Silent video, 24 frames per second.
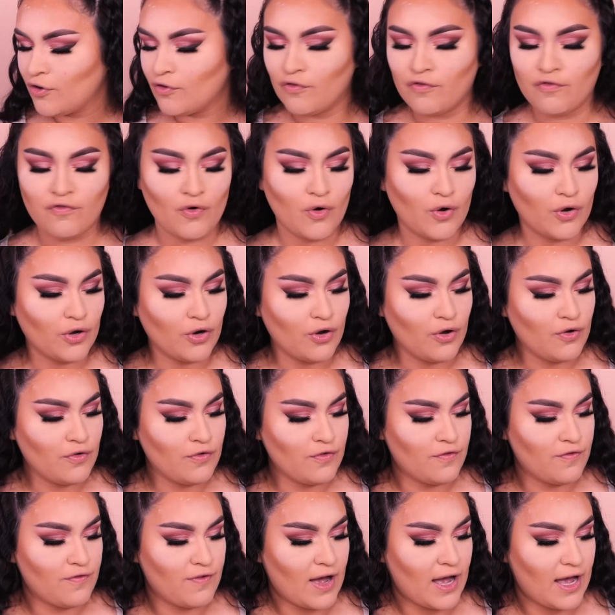
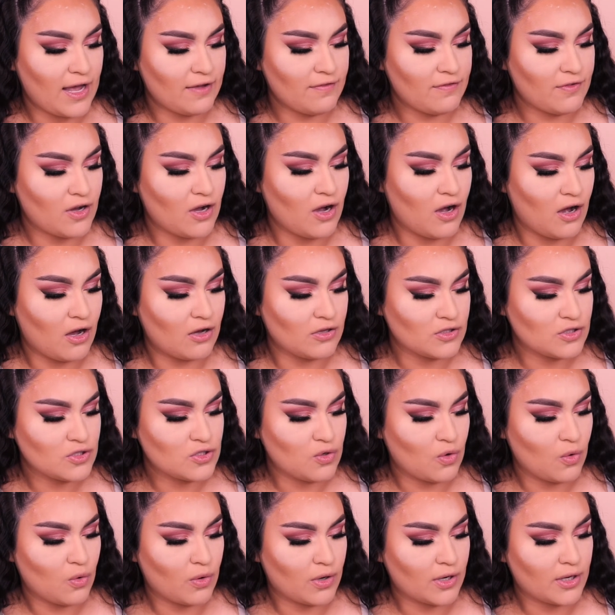M405
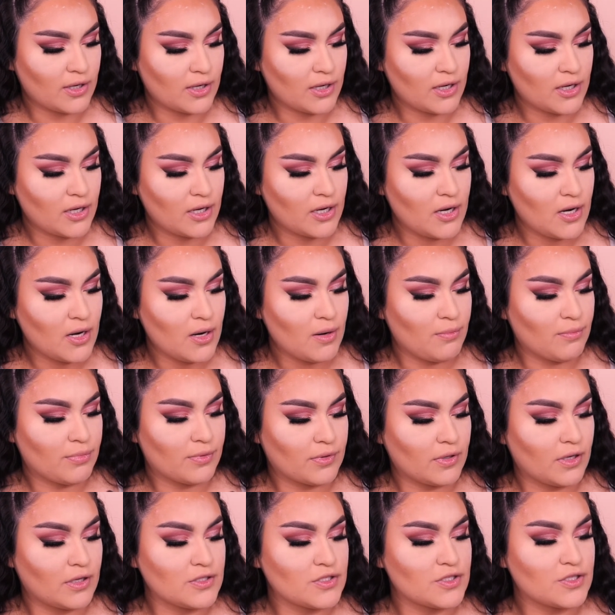contour
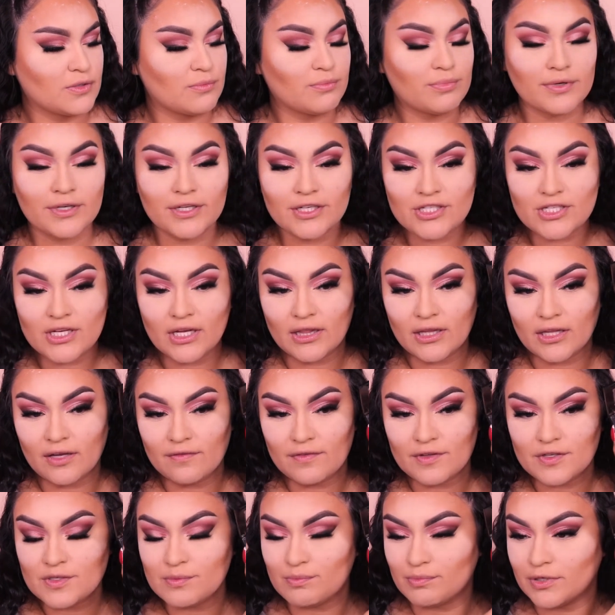bronzer brush. I love
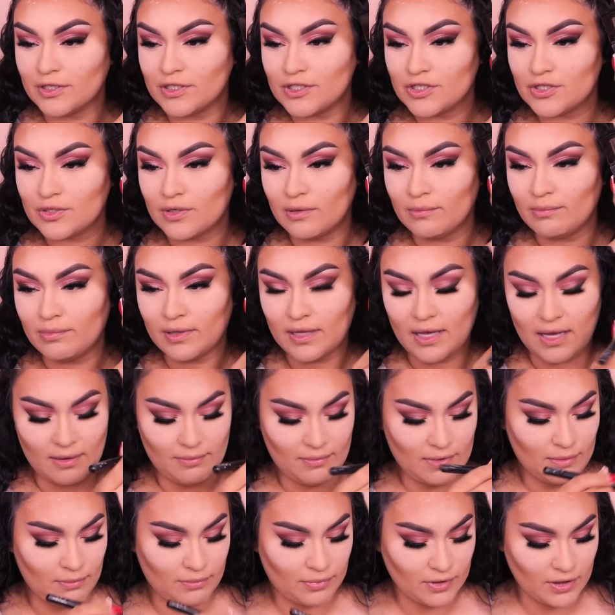this brush to apply
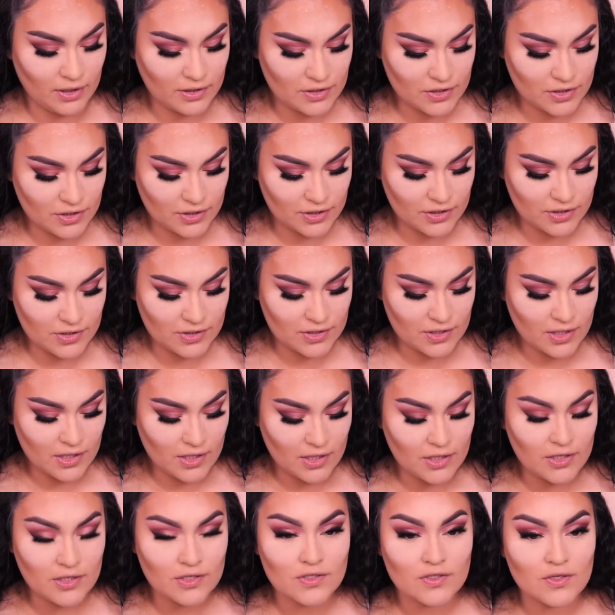my bronzers.
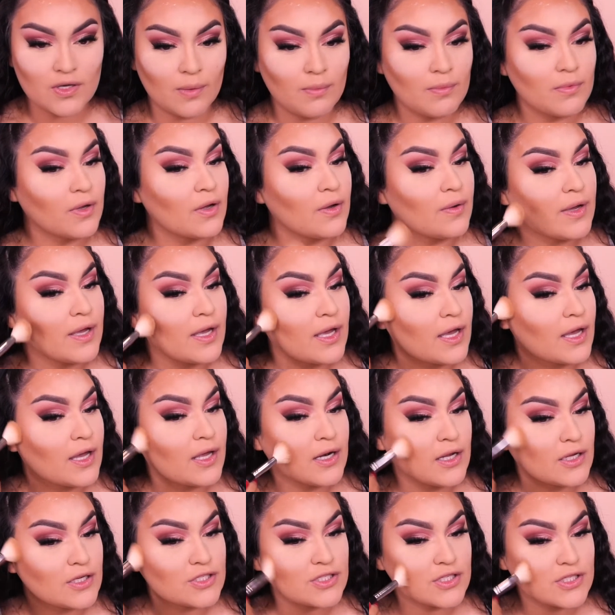So I'm gonna go ahead
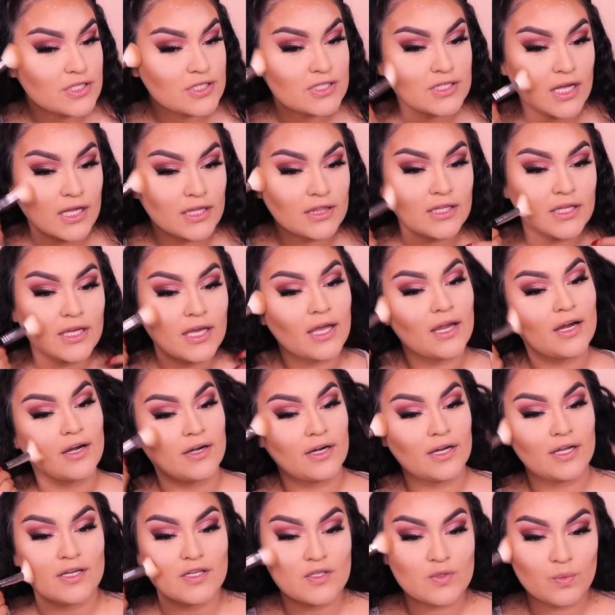and just set the
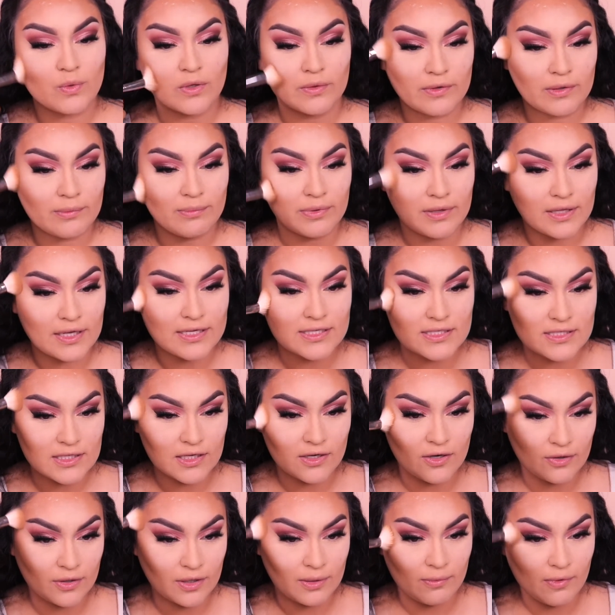areas where we place the
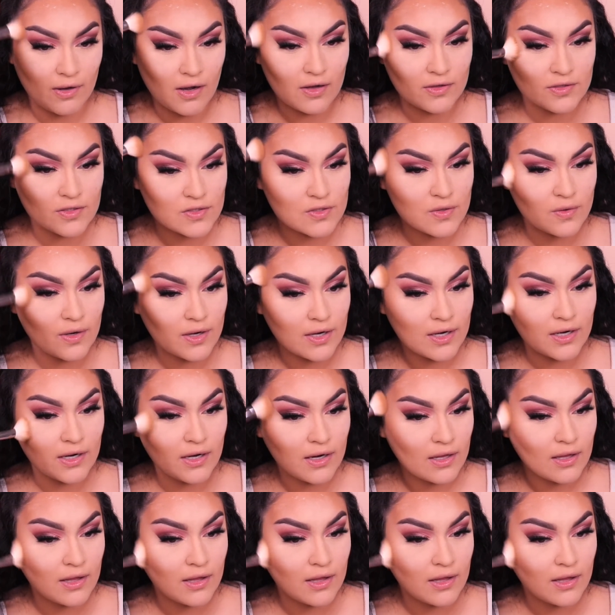cream contour,